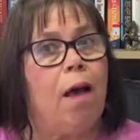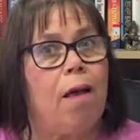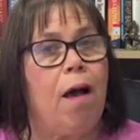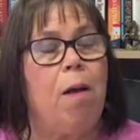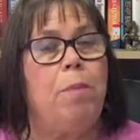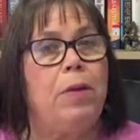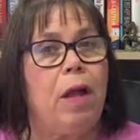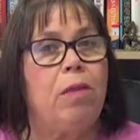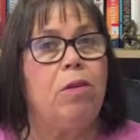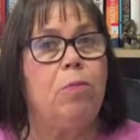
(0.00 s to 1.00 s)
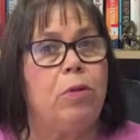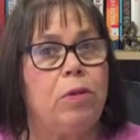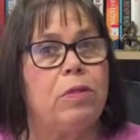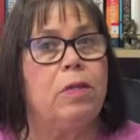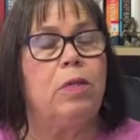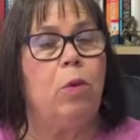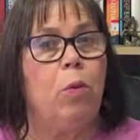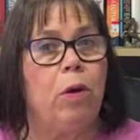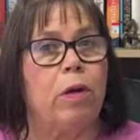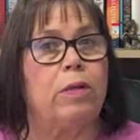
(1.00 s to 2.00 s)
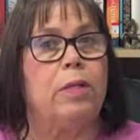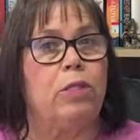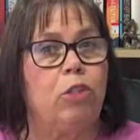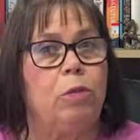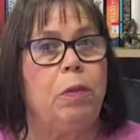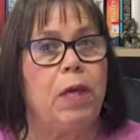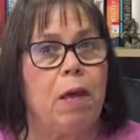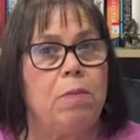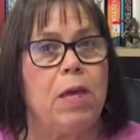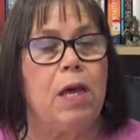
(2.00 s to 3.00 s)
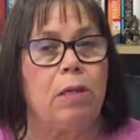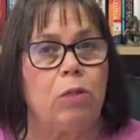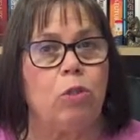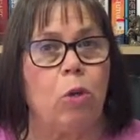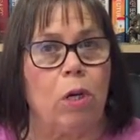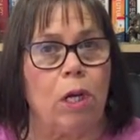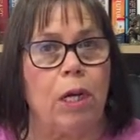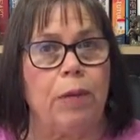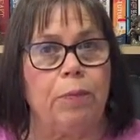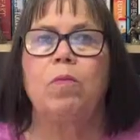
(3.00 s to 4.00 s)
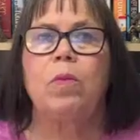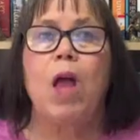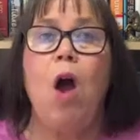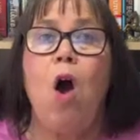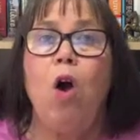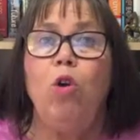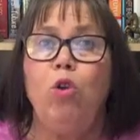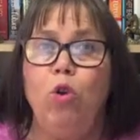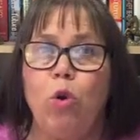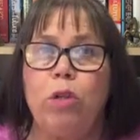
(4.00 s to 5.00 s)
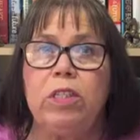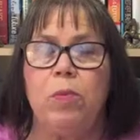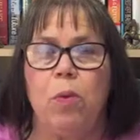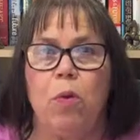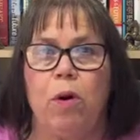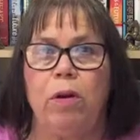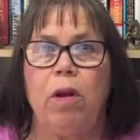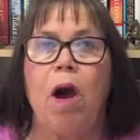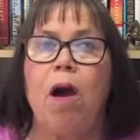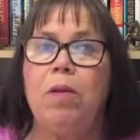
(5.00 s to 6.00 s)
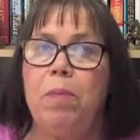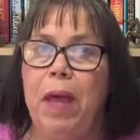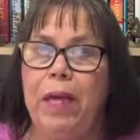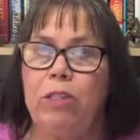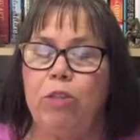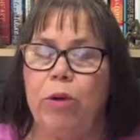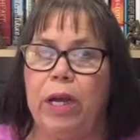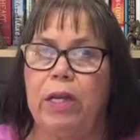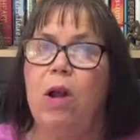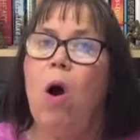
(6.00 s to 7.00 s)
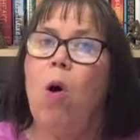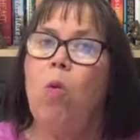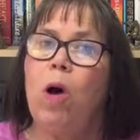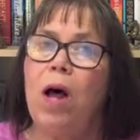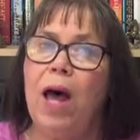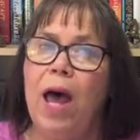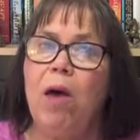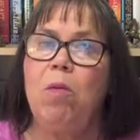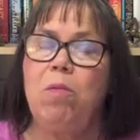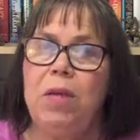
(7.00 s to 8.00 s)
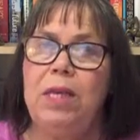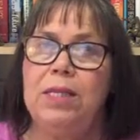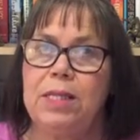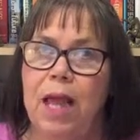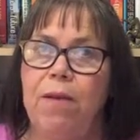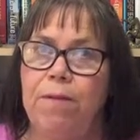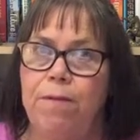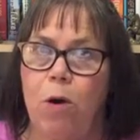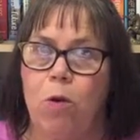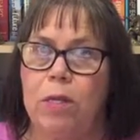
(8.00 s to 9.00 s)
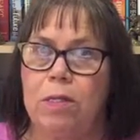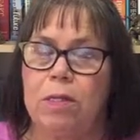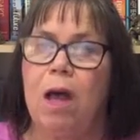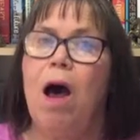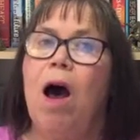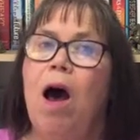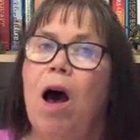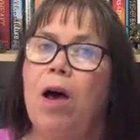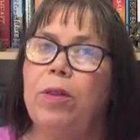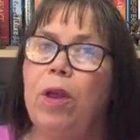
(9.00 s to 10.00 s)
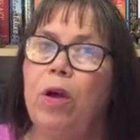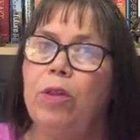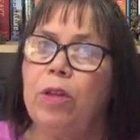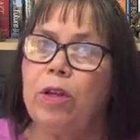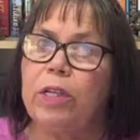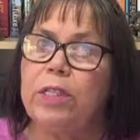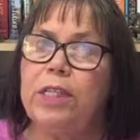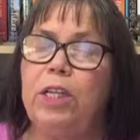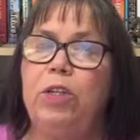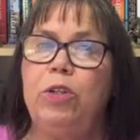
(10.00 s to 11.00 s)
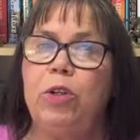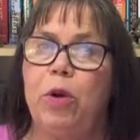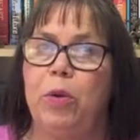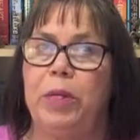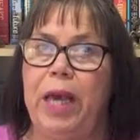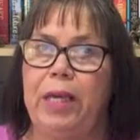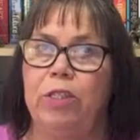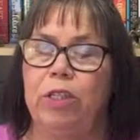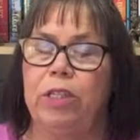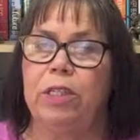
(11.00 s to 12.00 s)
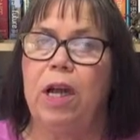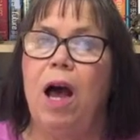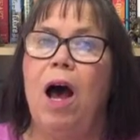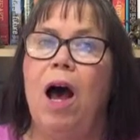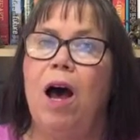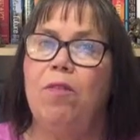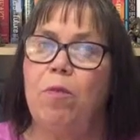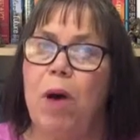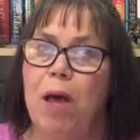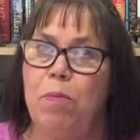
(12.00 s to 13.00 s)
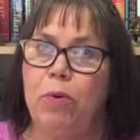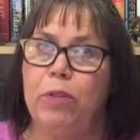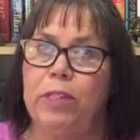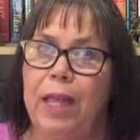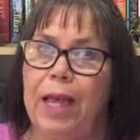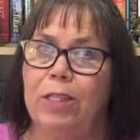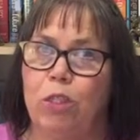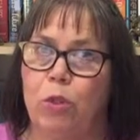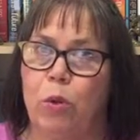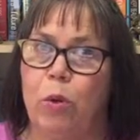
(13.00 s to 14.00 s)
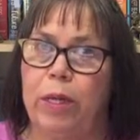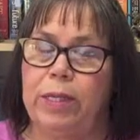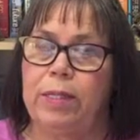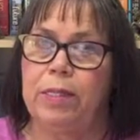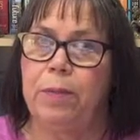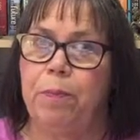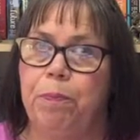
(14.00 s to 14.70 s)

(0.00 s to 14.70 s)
a couple other books in the works that should be coming out shortly. Your support on Patreon will help me stay focused on the continued creation of my books and stories.